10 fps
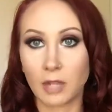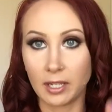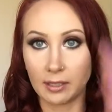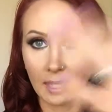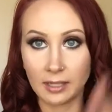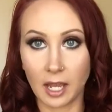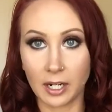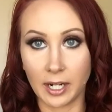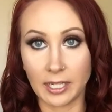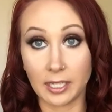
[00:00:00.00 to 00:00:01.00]
I sat down
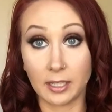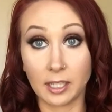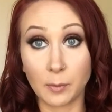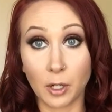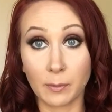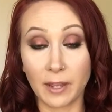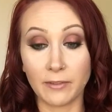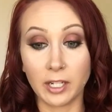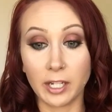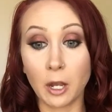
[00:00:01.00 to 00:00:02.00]
and I did this part of my
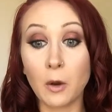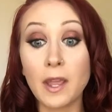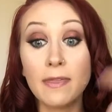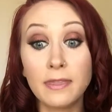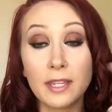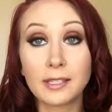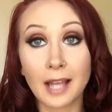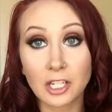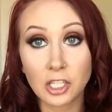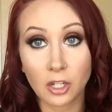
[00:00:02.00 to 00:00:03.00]
video, and these
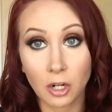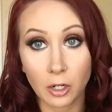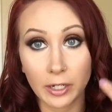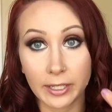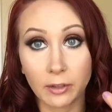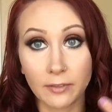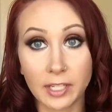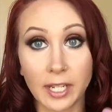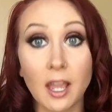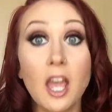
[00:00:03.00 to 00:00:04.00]
lashes are already
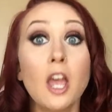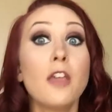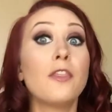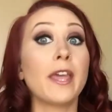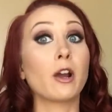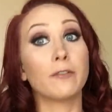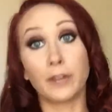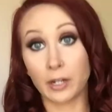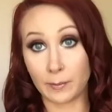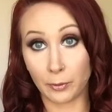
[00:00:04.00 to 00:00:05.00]
lifting. They are
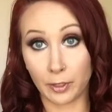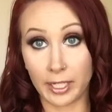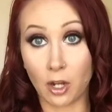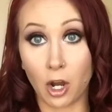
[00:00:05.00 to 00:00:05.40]
very pretty